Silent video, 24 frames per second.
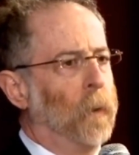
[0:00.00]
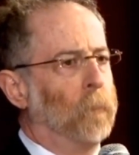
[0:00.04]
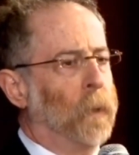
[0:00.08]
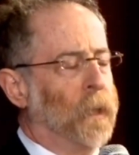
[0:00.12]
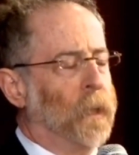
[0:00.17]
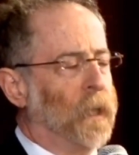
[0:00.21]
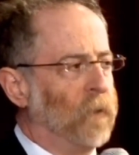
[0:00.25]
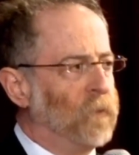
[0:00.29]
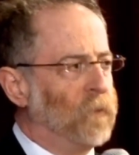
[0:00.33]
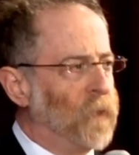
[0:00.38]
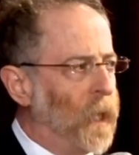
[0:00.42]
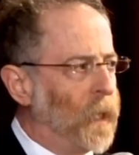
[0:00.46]

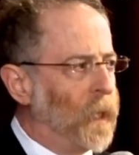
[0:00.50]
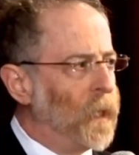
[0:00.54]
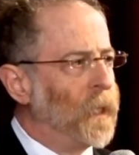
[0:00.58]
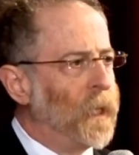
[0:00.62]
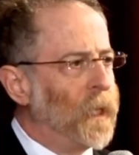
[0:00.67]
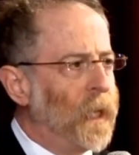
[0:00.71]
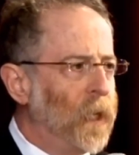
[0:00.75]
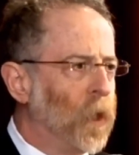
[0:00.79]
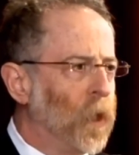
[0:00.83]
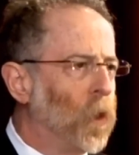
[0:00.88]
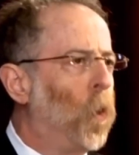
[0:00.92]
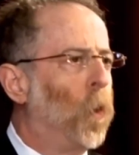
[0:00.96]
But they've done
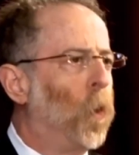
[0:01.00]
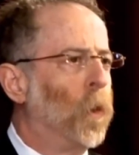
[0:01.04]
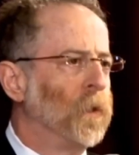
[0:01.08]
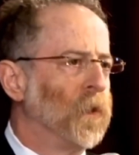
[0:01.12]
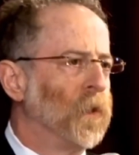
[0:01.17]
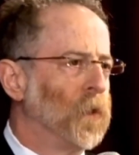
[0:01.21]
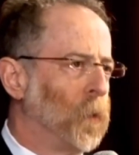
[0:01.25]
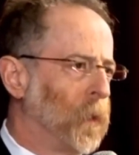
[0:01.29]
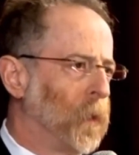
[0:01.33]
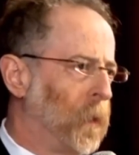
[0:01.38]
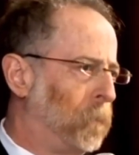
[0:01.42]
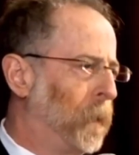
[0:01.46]
it in
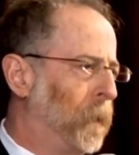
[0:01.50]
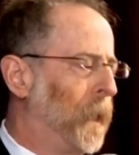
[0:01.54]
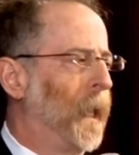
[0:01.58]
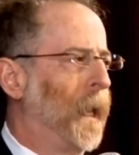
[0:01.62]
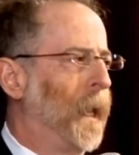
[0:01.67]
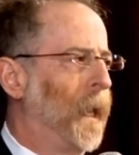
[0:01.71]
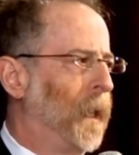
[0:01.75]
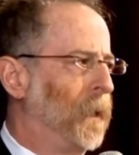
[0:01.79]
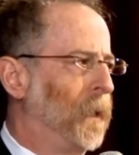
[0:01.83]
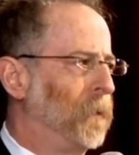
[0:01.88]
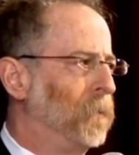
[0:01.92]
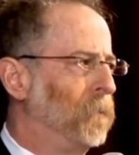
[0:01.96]
accordance with a
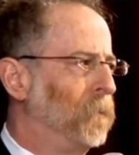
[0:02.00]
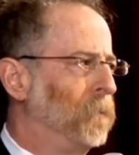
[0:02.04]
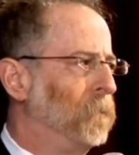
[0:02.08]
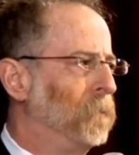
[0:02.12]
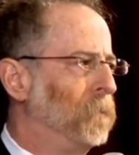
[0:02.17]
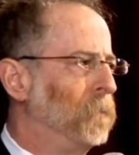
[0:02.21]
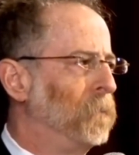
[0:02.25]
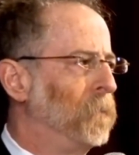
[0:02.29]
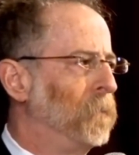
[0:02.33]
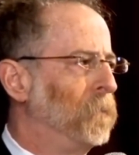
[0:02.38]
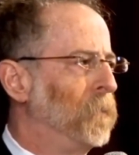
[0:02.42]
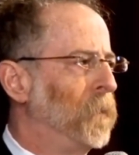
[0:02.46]
plan.
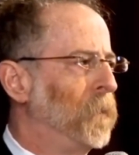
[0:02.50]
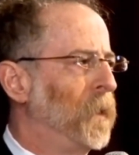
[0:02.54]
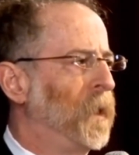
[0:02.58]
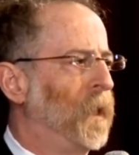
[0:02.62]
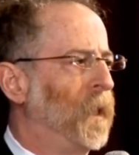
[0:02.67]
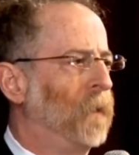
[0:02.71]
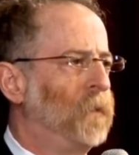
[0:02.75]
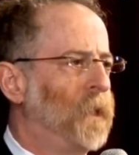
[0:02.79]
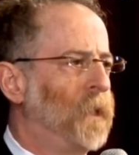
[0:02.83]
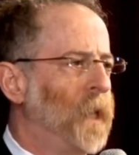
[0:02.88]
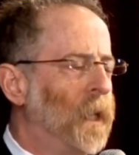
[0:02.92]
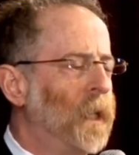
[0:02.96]

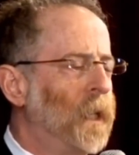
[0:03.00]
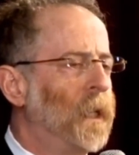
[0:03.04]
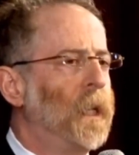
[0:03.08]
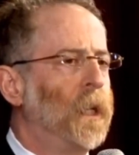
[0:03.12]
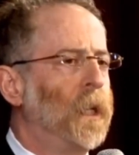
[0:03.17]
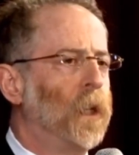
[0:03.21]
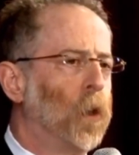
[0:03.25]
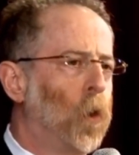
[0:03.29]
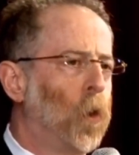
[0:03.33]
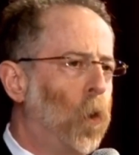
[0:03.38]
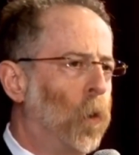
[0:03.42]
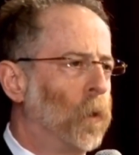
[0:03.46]
They've done it
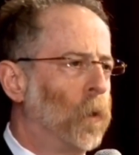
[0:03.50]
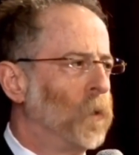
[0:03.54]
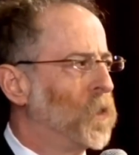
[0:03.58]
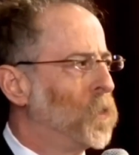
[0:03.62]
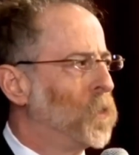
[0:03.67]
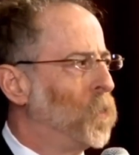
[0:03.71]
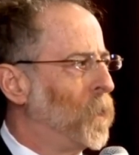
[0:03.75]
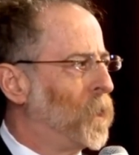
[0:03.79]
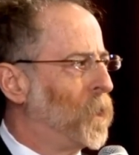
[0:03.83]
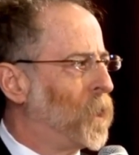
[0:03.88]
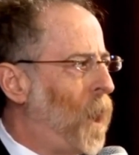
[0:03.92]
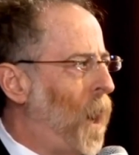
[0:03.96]
in
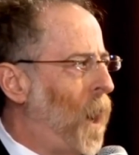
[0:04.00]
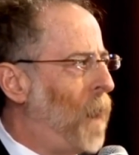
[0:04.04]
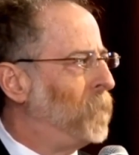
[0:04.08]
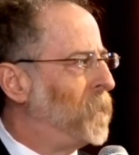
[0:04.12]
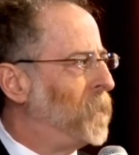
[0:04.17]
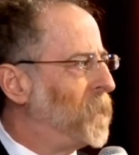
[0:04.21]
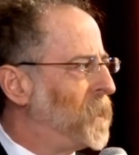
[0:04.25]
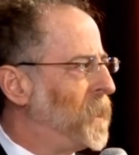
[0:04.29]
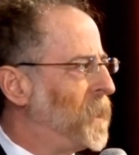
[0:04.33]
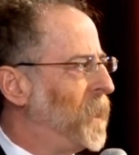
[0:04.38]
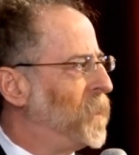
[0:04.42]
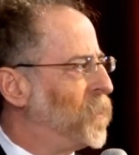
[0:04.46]
accordance with
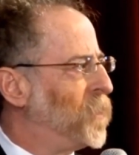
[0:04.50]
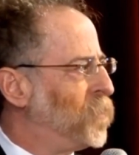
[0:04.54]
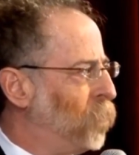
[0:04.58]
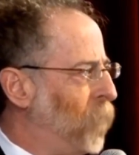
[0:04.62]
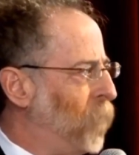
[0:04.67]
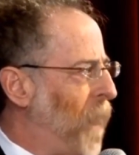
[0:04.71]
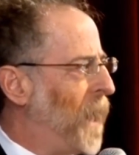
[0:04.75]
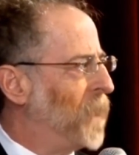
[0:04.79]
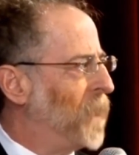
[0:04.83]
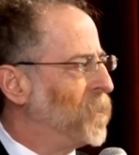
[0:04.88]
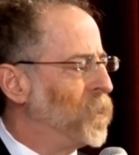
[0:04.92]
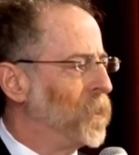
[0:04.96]
common sense,
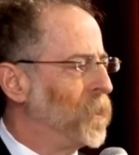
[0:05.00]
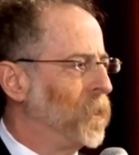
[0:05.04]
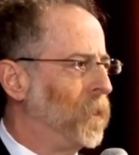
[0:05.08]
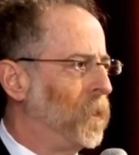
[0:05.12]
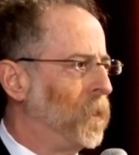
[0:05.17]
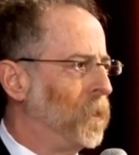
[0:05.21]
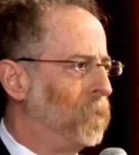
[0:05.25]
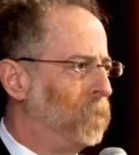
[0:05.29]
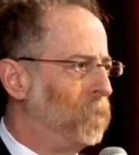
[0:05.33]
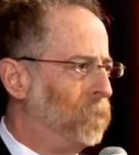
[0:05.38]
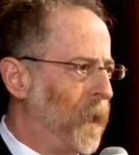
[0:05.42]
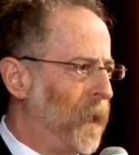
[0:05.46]
rational